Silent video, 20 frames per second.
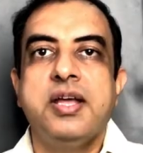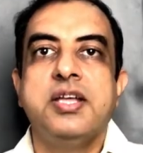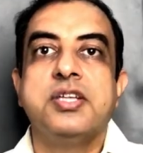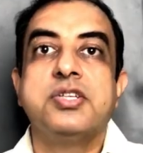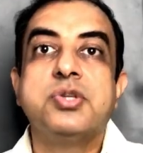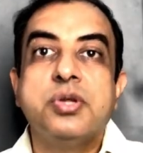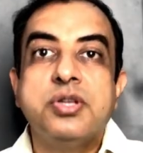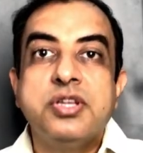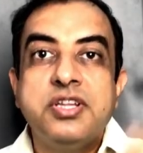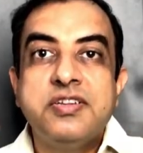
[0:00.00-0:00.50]

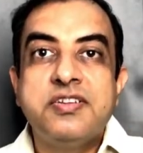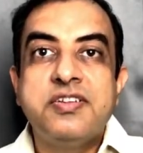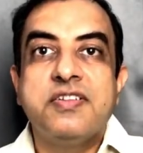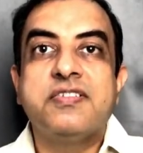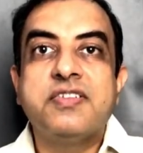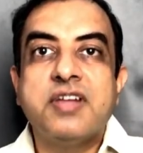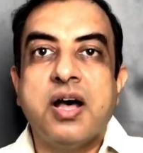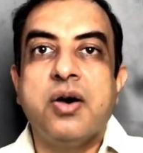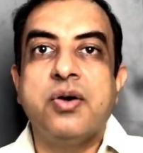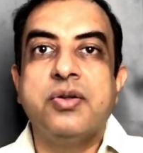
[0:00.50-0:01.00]
So this
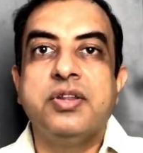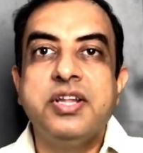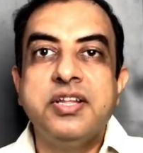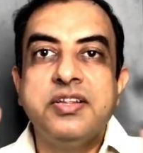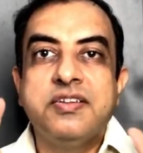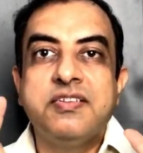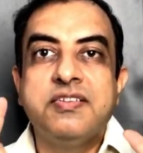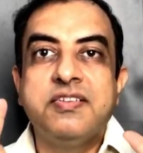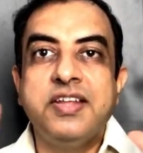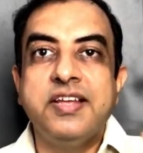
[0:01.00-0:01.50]
is how
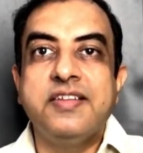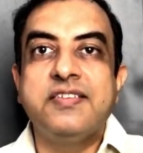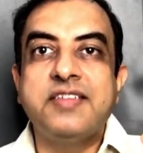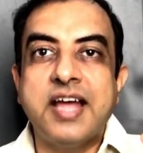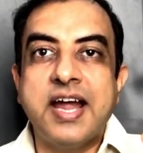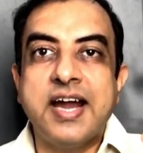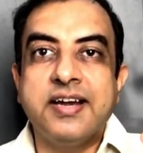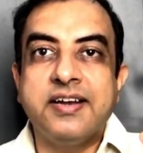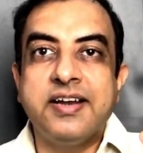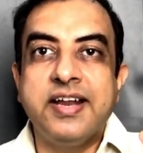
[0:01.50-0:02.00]
this 6
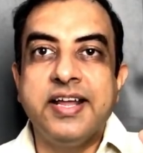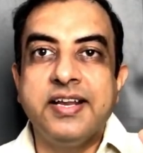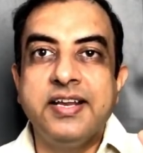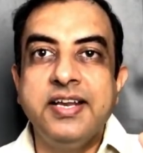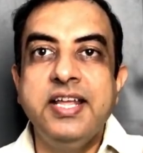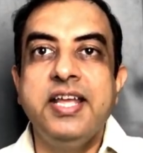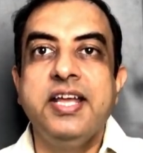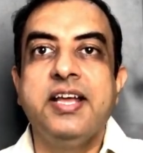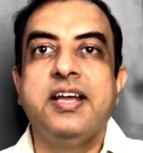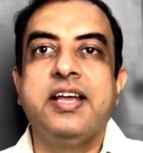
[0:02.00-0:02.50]
hat
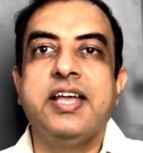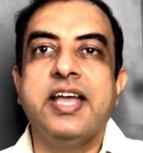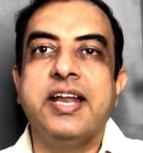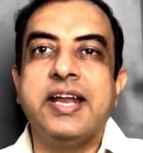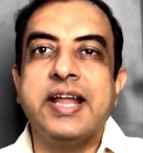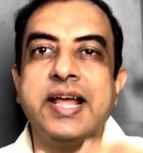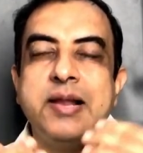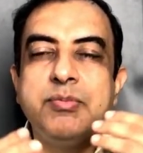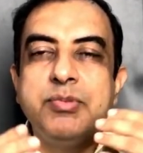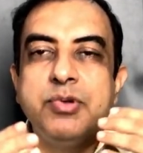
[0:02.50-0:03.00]
technique
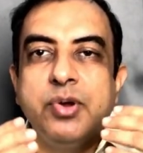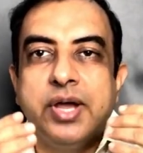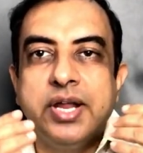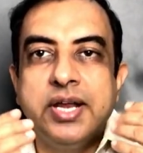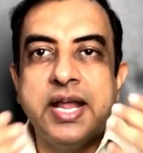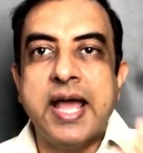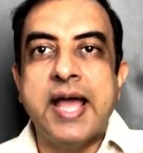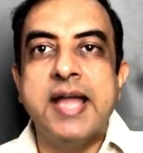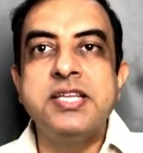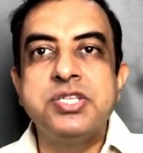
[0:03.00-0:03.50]
can help you
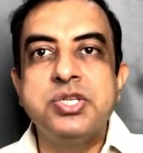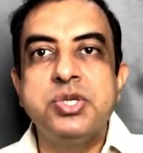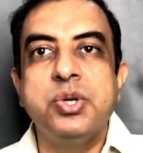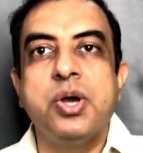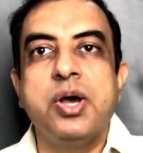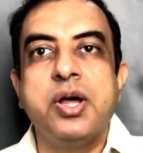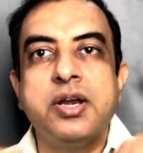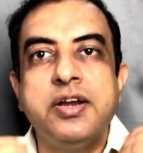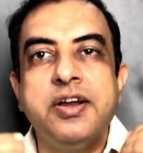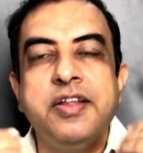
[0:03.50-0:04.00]
enhance
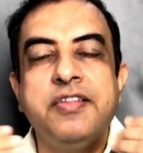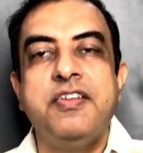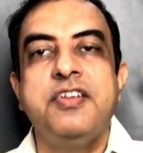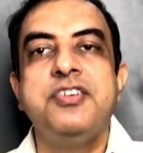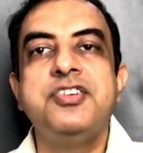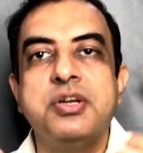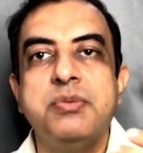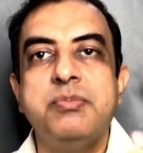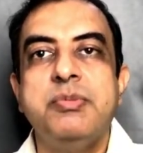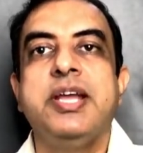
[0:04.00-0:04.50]
your
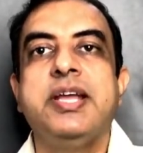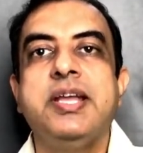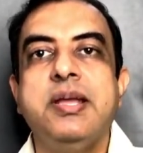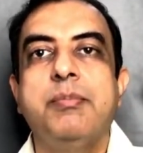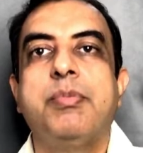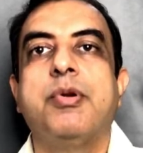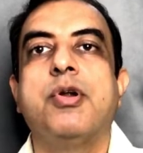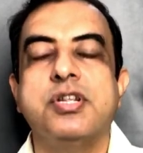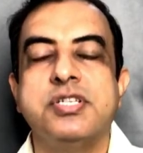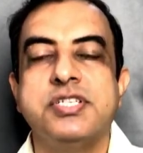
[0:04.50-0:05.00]
decision
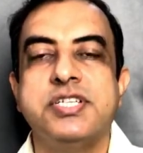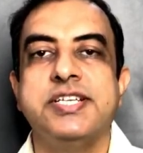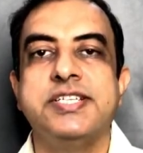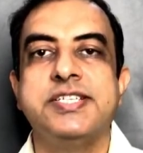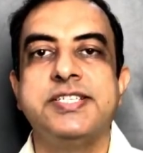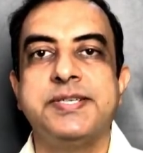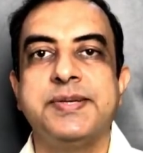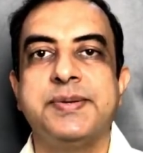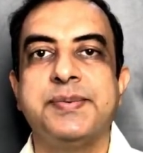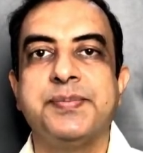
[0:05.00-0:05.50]
making
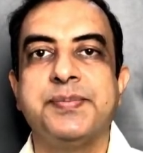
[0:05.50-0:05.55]
process.